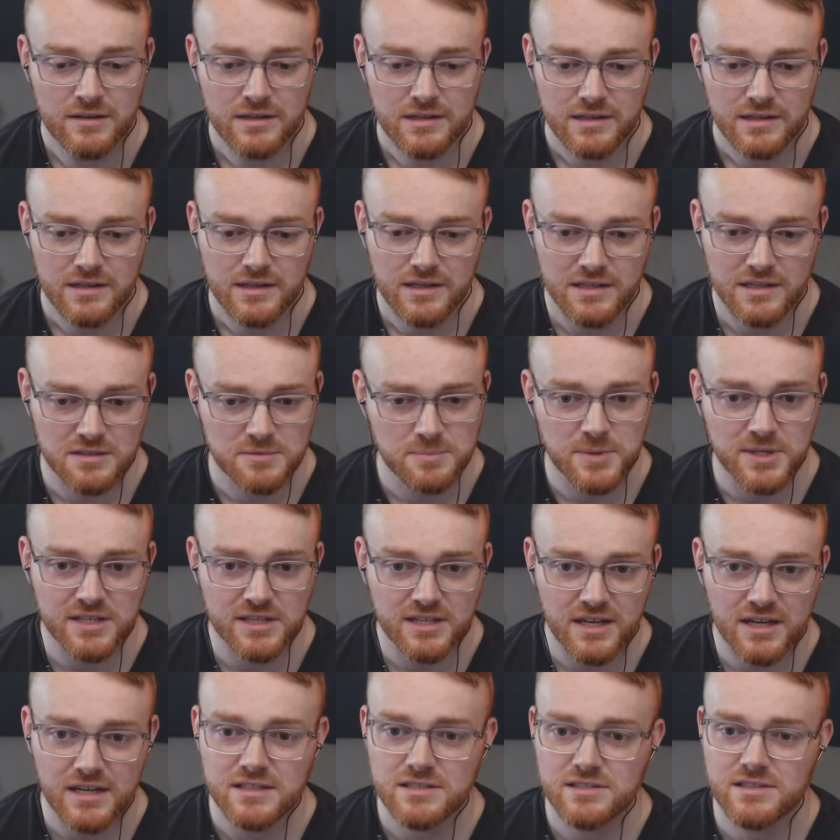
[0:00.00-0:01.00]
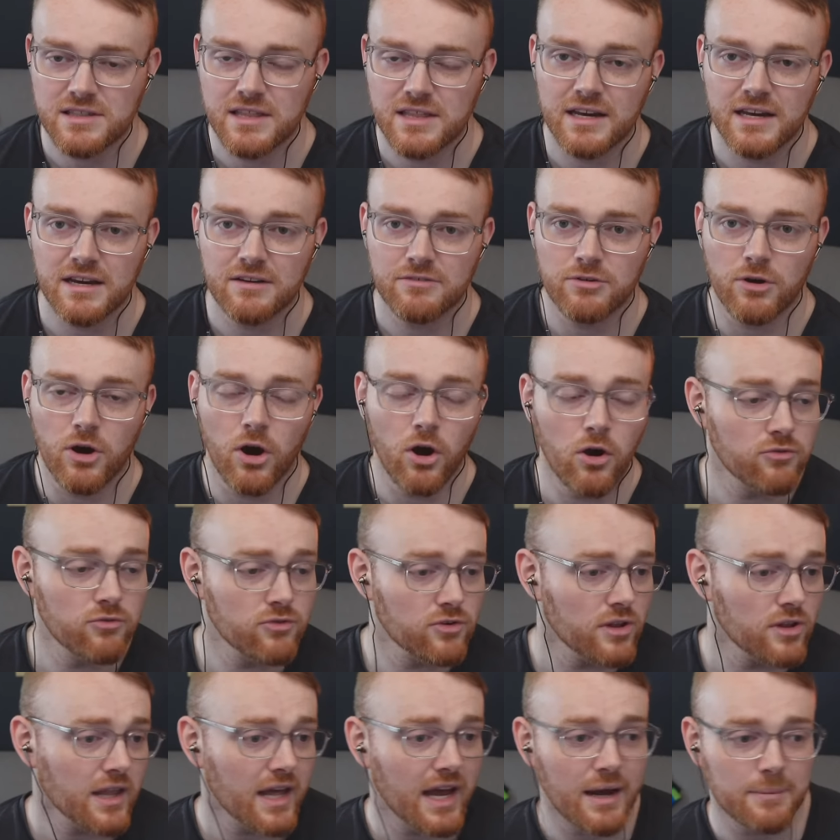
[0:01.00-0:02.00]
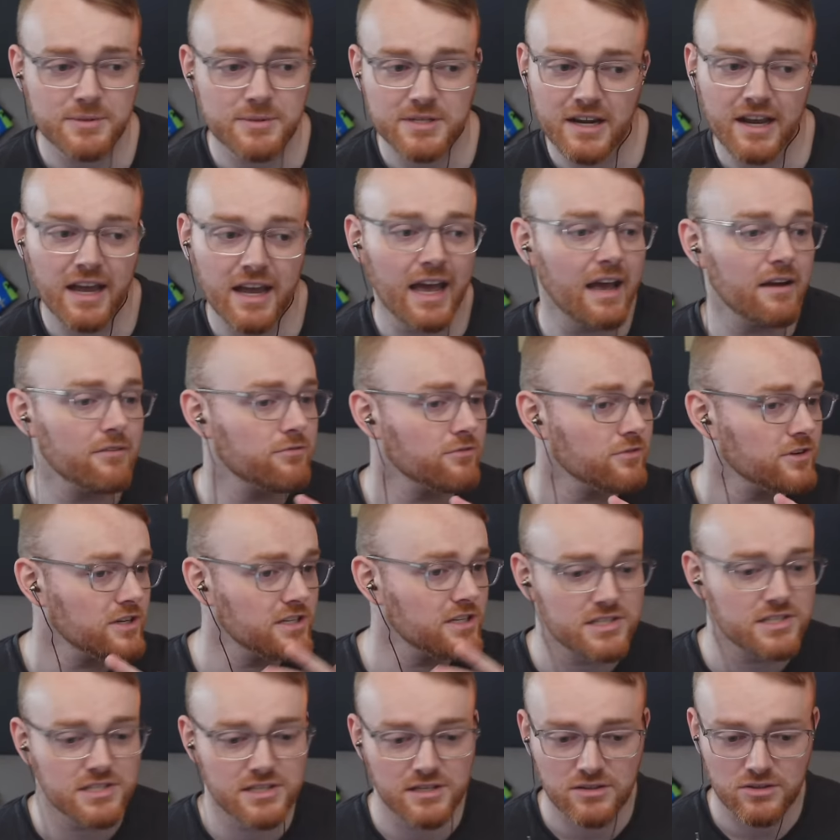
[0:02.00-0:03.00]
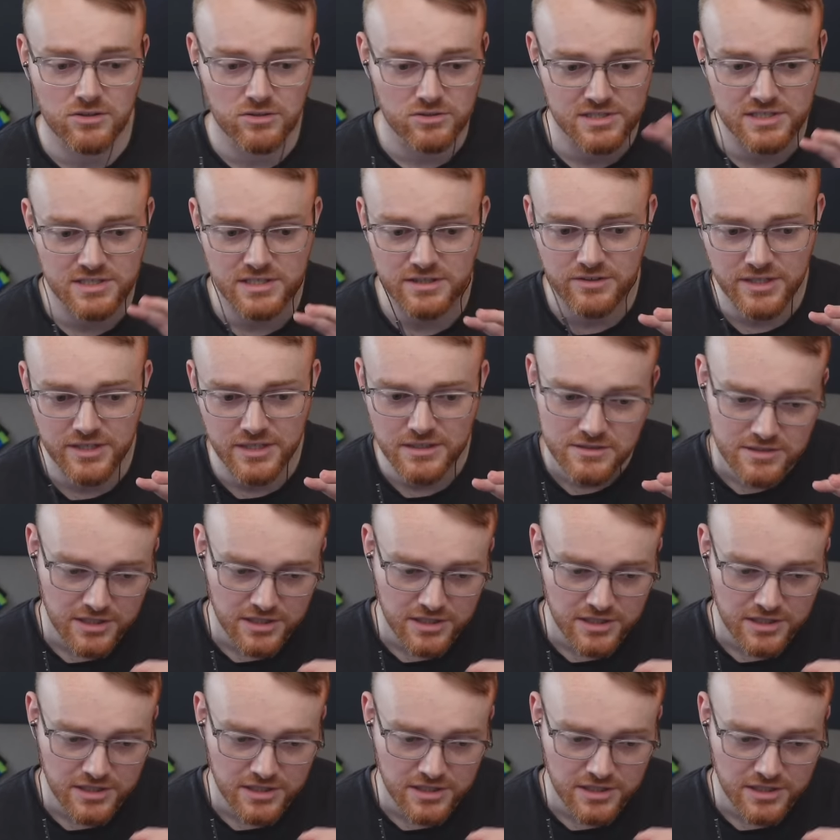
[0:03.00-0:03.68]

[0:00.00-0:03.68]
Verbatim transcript: is because they have overlapped every single series.